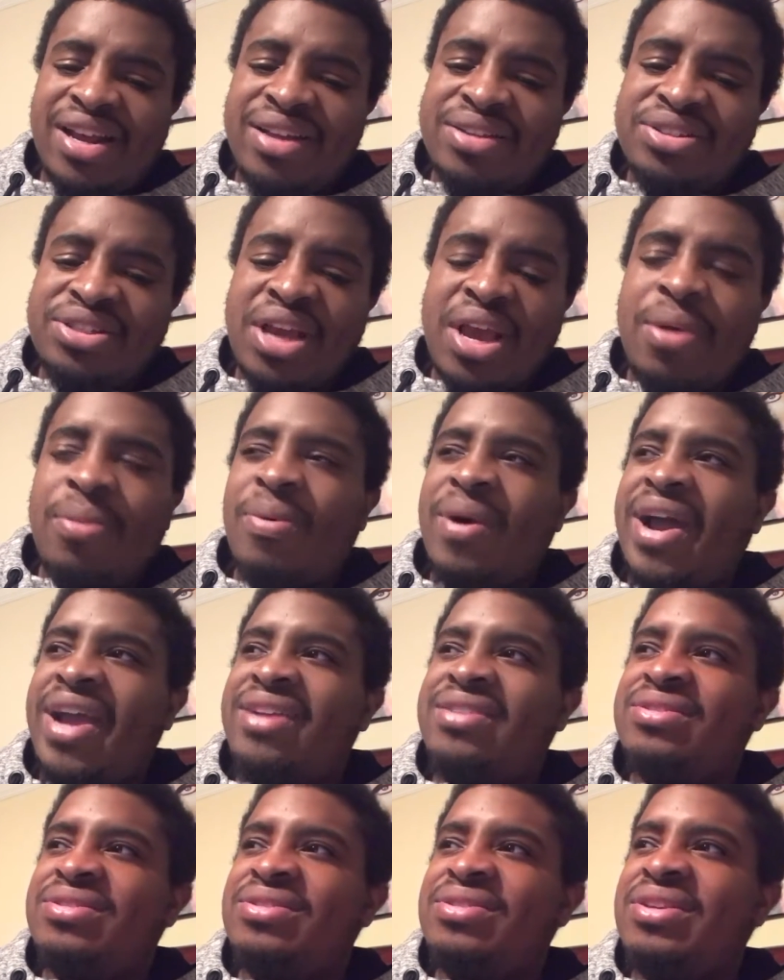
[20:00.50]
and Jay
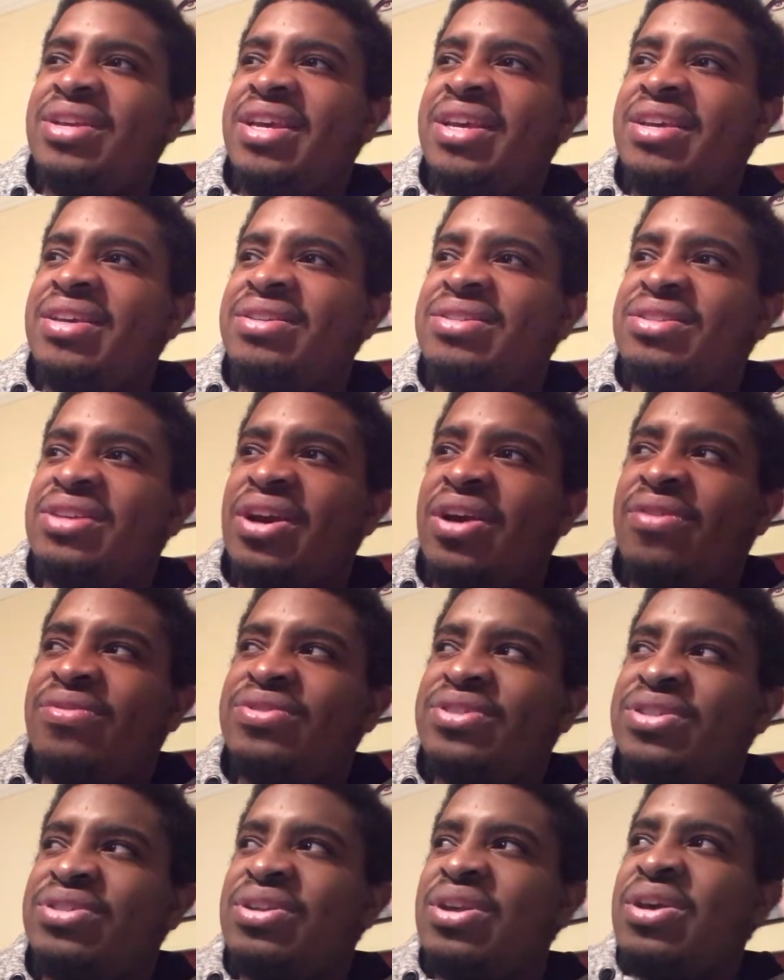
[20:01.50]
White's sneaky
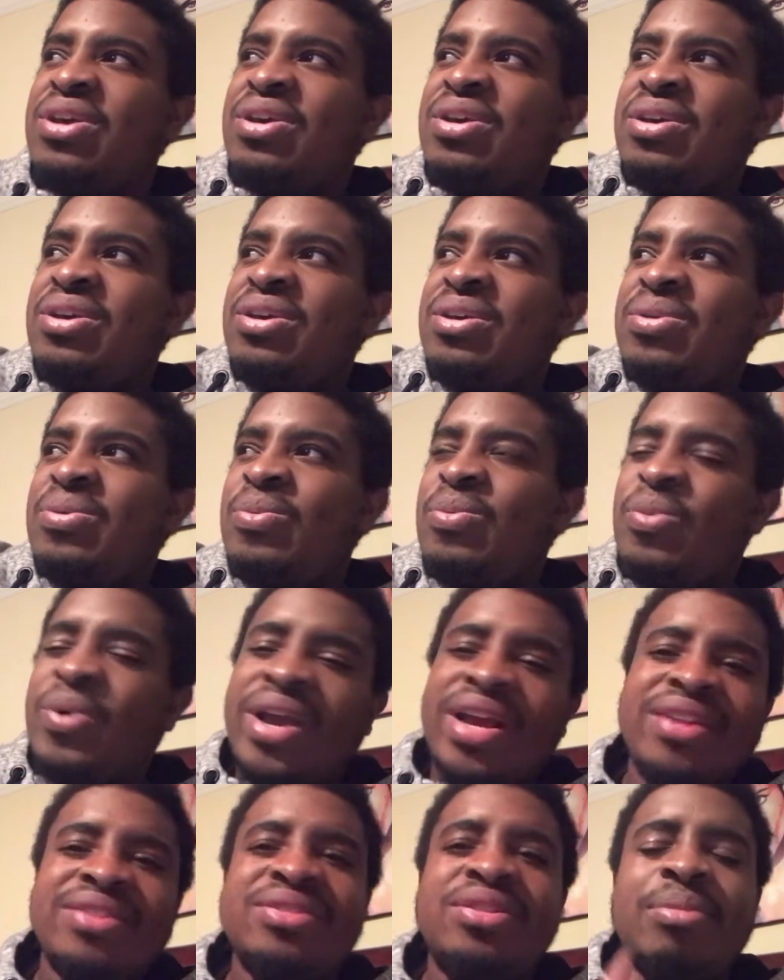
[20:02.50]
self just
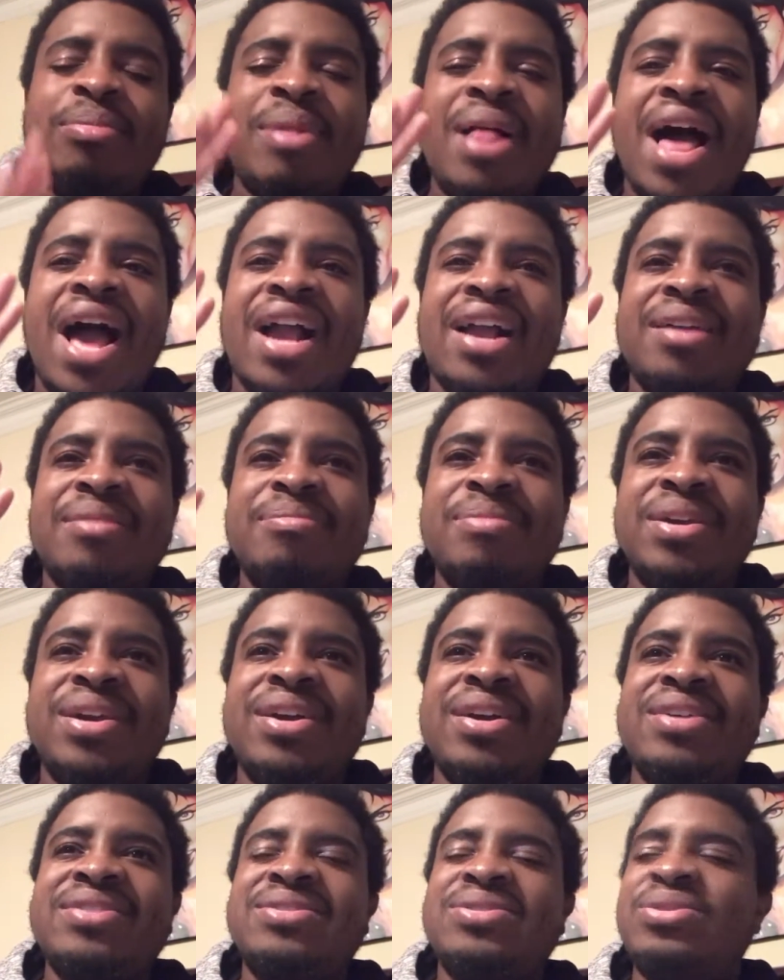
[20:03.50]
wins the block
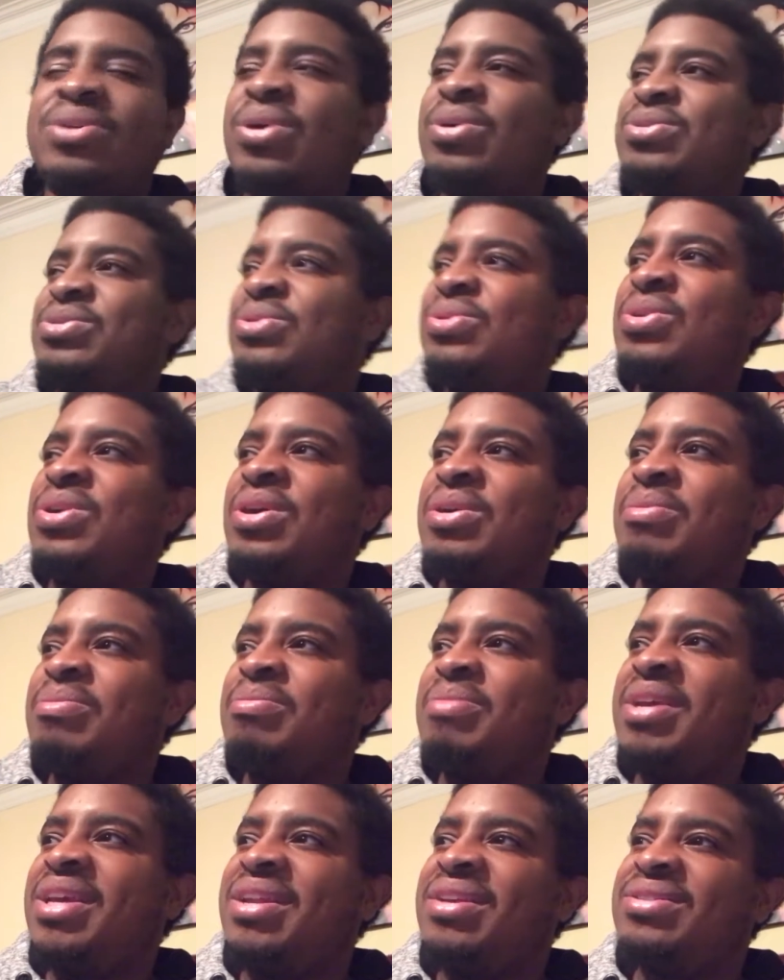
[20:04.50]
because those two
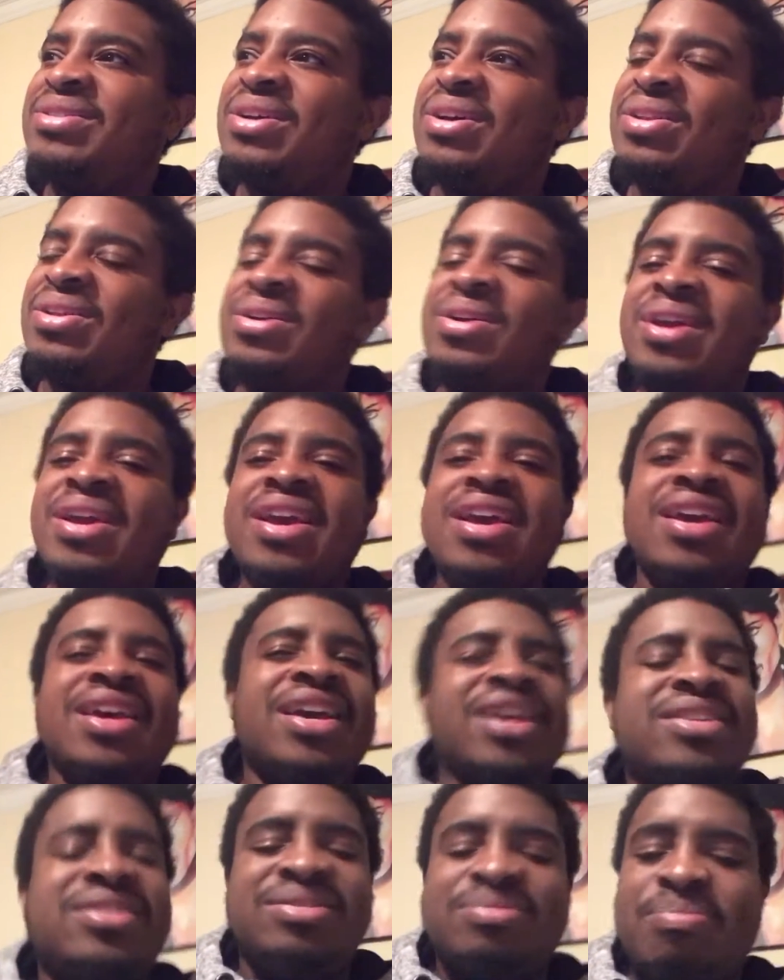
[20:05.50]
couldn't beat each other.
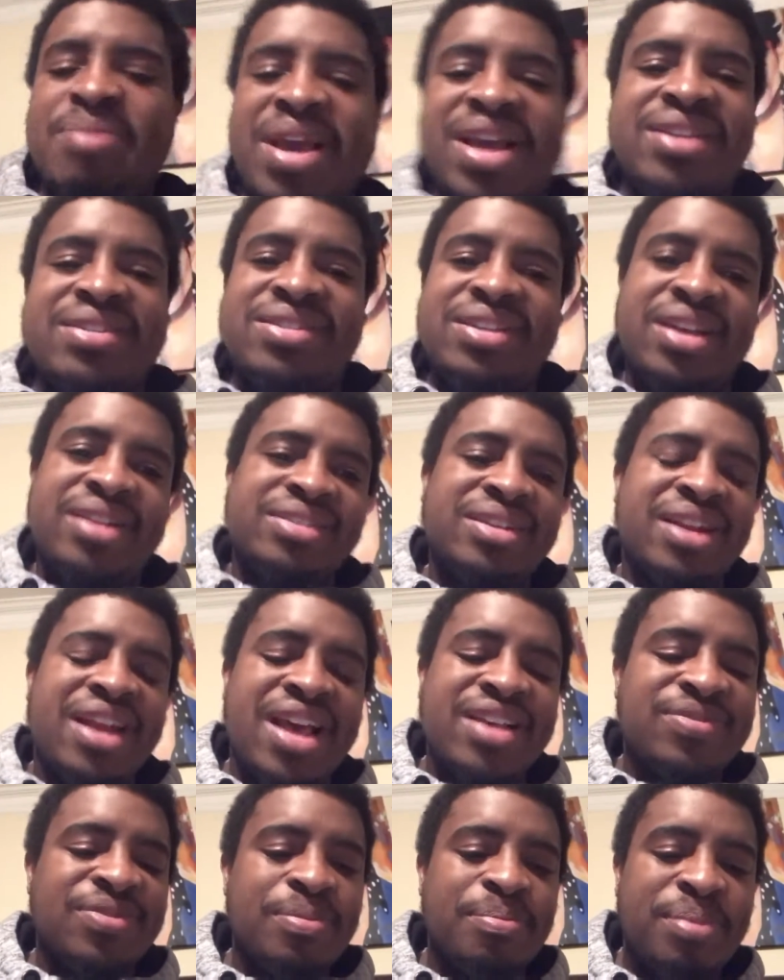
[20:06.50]
It makes sense. And
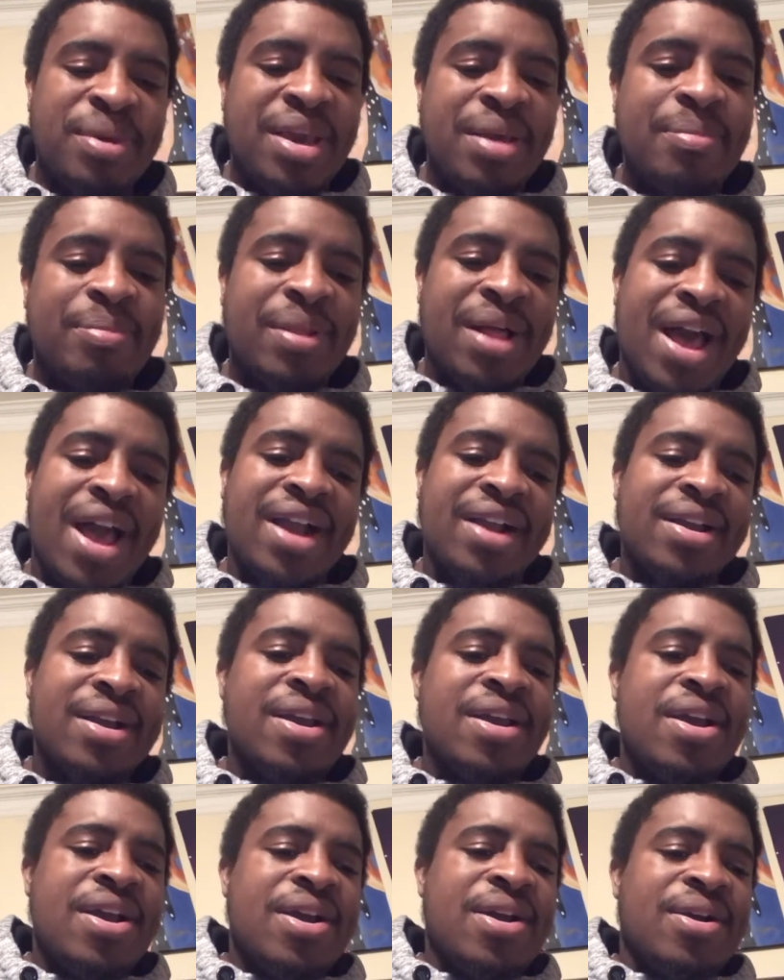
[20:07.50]
as for B block,
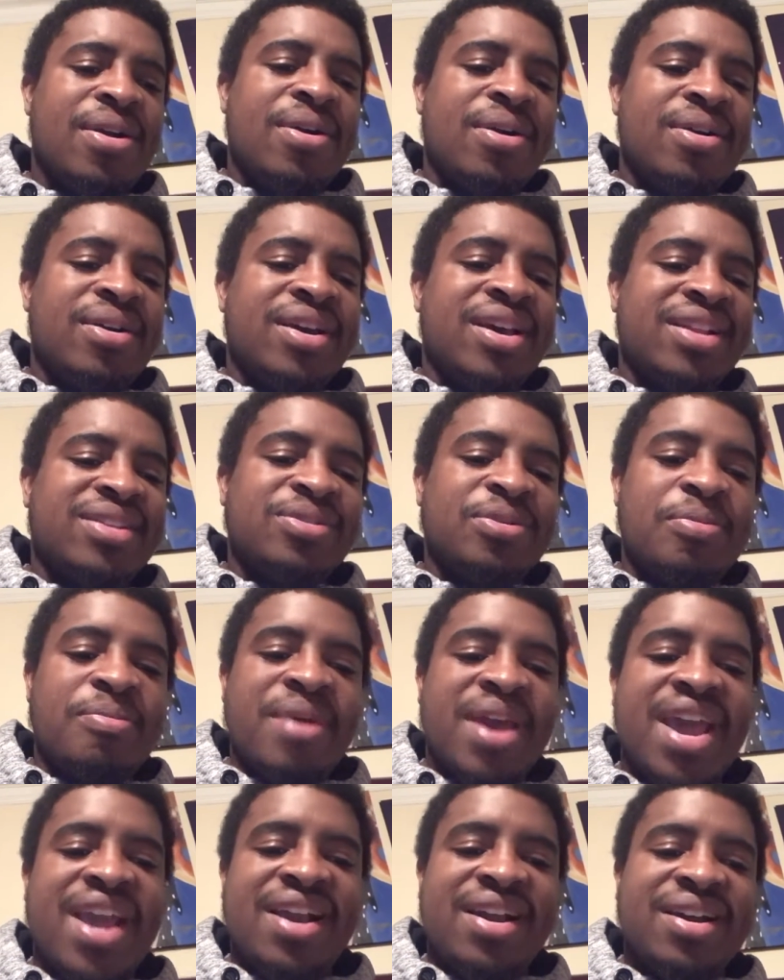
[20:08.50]
it's
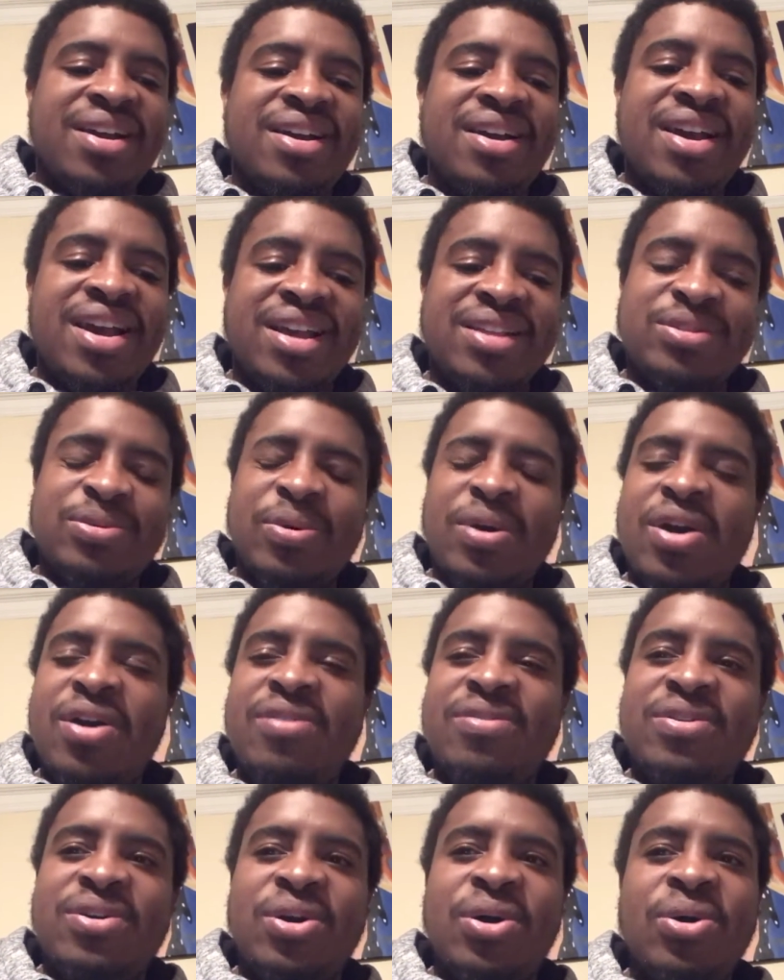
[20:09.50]
Omega at
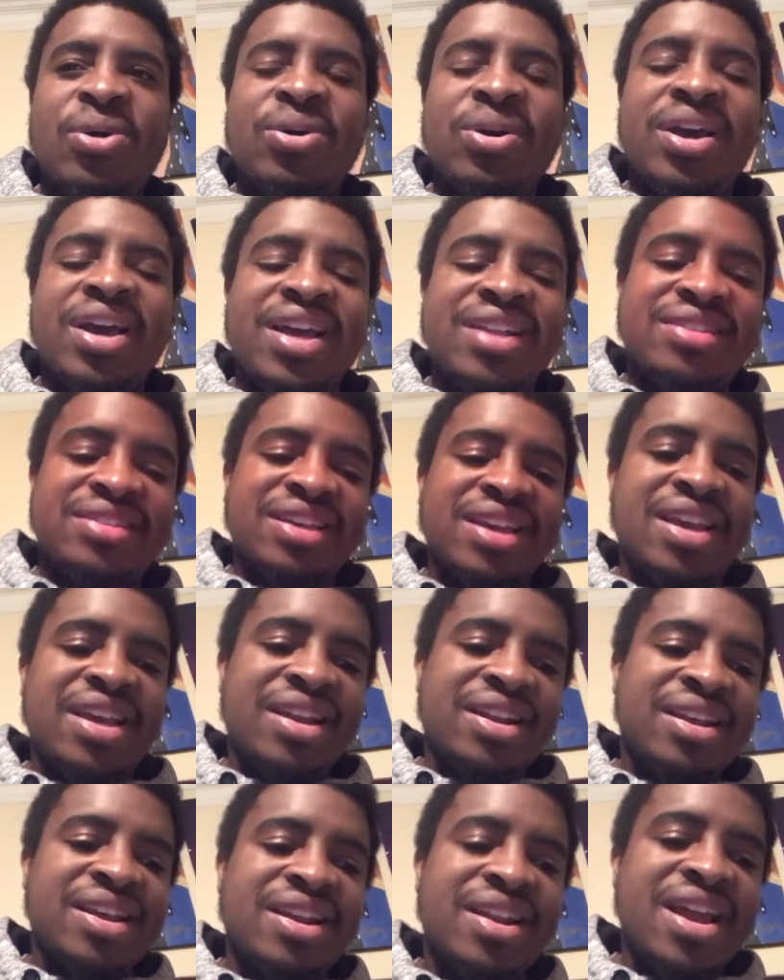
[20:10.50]
12, Kota at
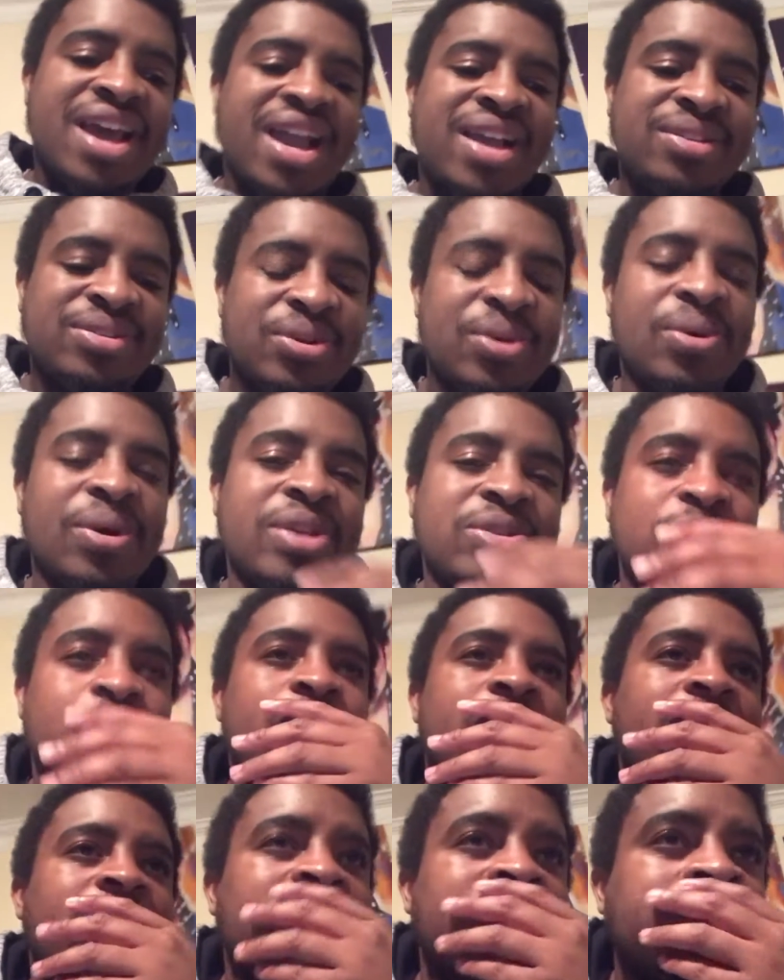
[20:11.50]
10, and Naito at
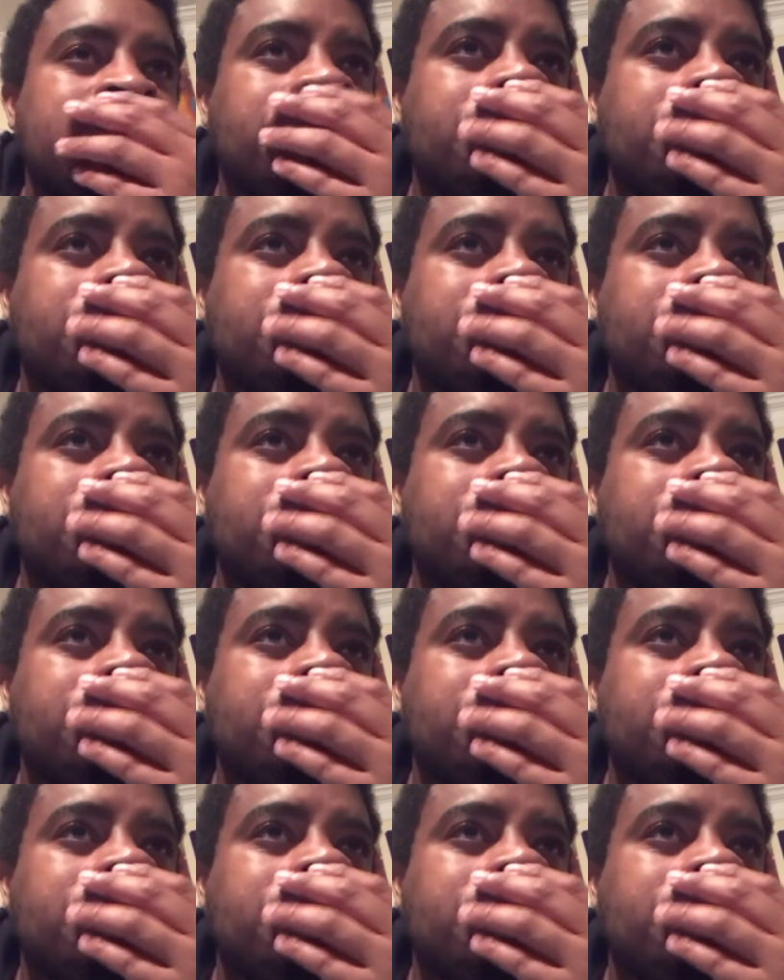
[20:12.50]
12.